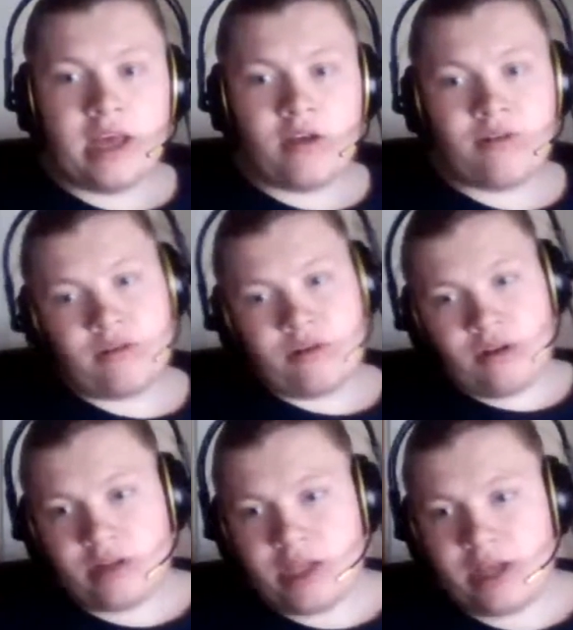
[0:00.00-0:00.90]
or
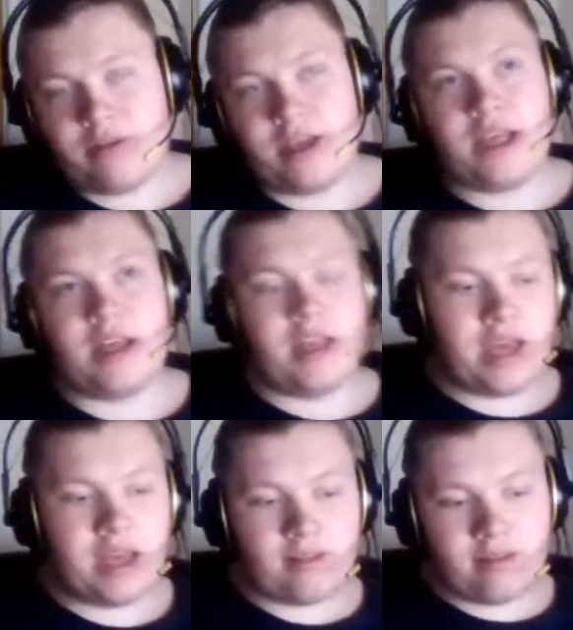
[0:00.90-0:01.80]
Dalton, if
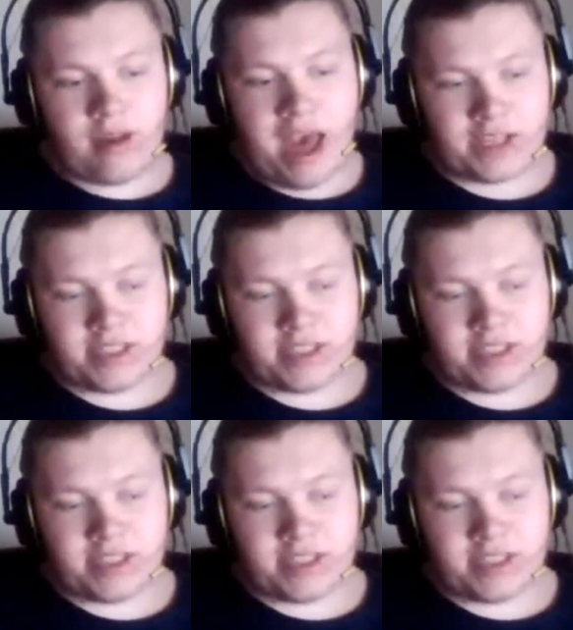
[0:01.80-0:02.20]
he gets